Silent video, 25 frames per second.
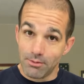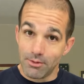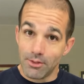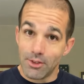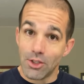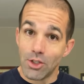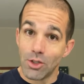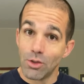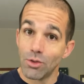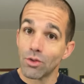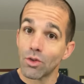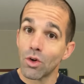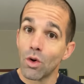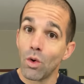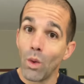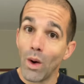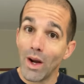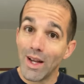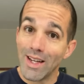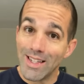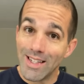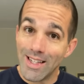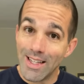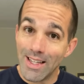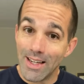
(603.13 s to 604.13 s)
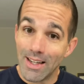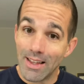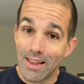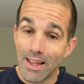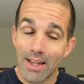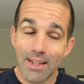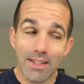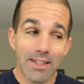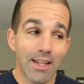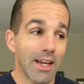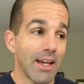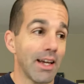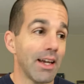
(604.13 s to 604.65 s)
she was quite needy
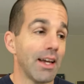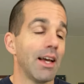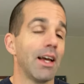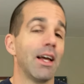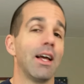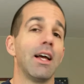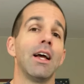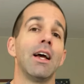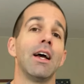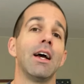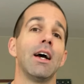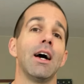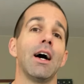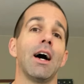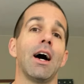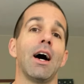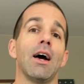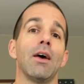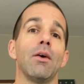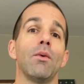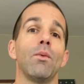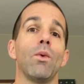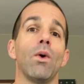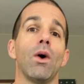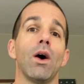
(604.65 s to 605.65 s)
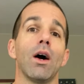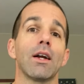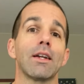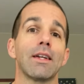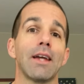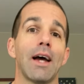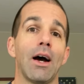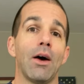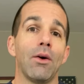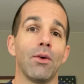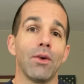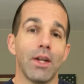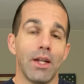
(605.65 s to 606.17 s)
that day. I walked
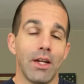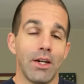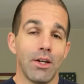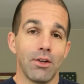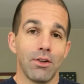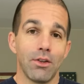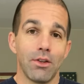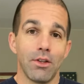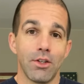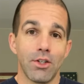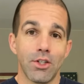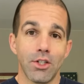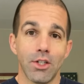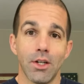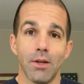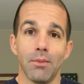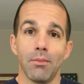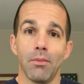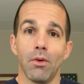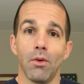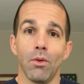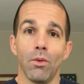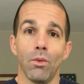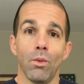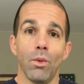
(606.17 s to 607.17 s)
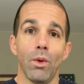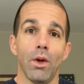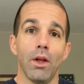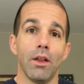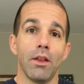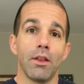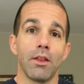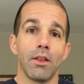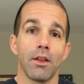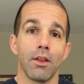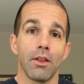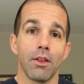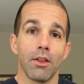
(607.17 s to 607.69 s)
out into the gym
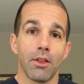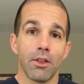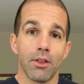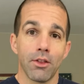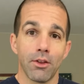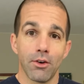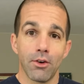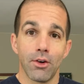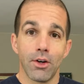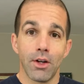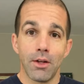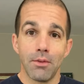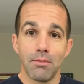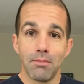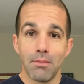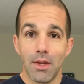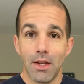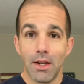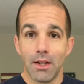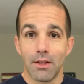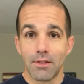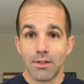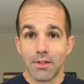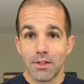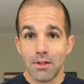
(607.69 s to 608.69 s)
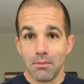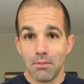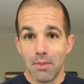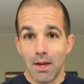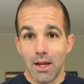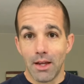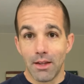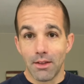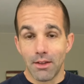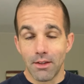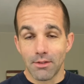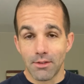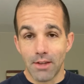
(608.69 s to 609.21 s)
with 30 minutes to
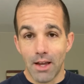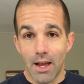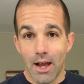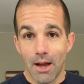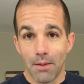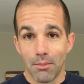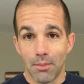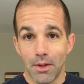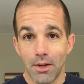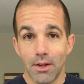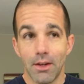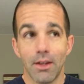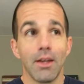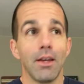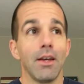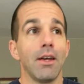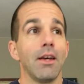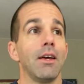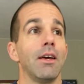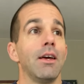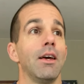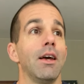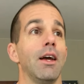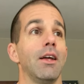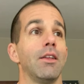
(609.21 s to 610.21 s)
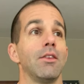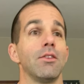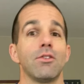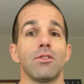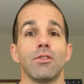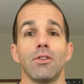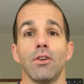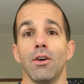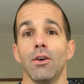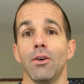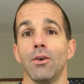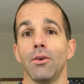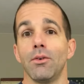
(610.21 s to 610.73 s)
make this happen. And
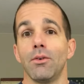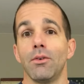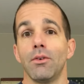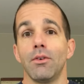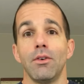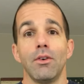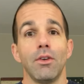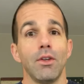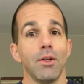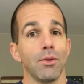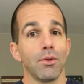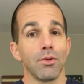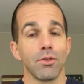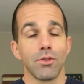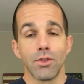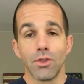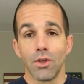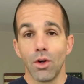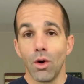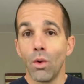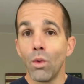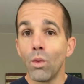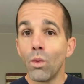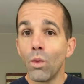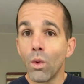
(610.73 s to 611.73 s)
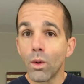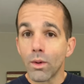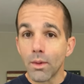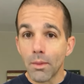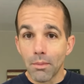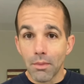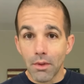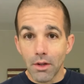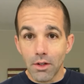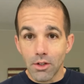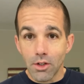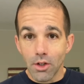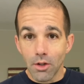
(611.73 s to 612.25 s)
so there was no warmth
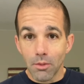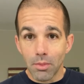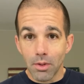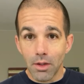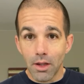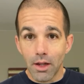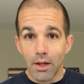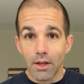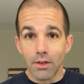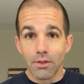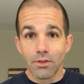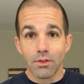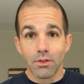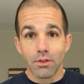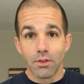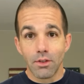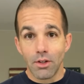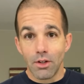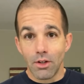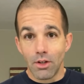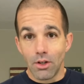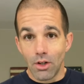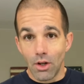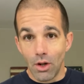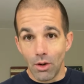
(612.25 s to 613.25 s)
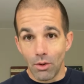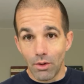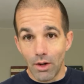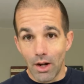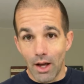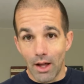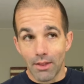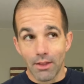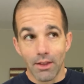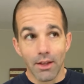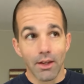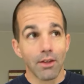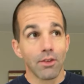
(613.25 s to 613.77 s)
that took place, no
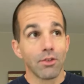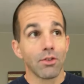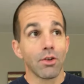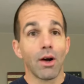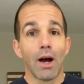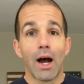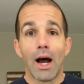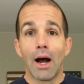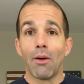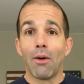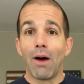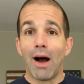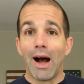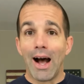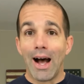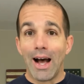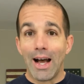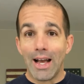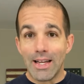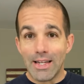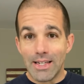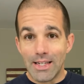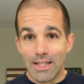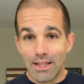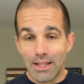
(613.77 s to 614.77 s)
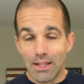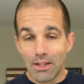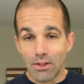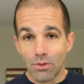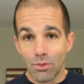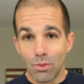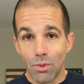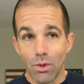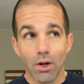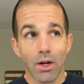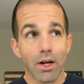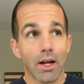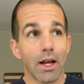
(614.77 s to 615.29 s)
nothing. So how I did this
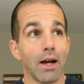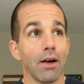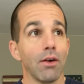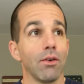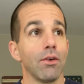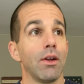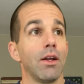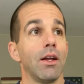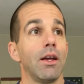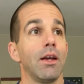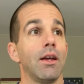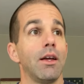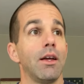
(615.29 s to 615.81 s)
workout,